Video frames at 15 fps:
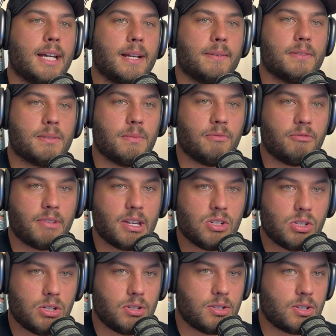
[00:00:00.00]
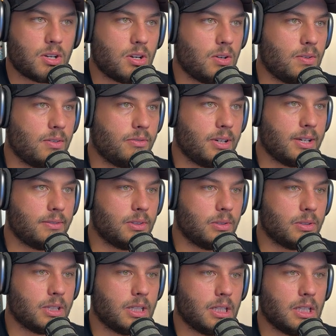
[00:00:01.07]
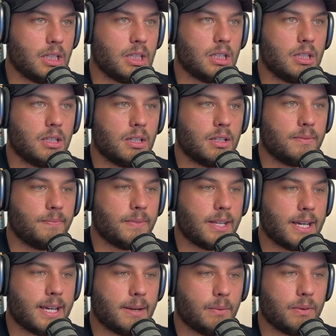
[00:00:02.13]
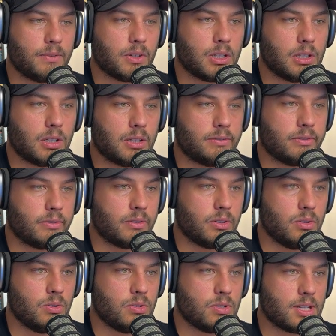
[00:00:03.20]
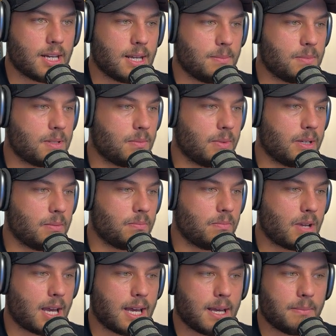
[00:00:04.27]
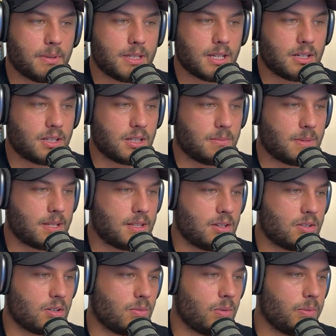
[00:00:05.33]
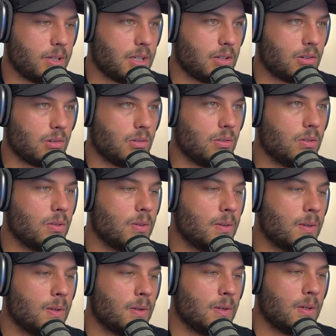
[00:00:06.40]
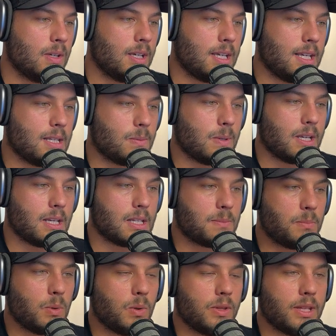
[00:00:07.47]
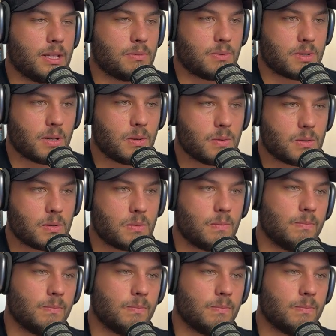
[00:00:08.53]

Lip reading: some information. So if we have a look here, we've got a lot of usernames that we could potentially message. So what we can do is we can export these results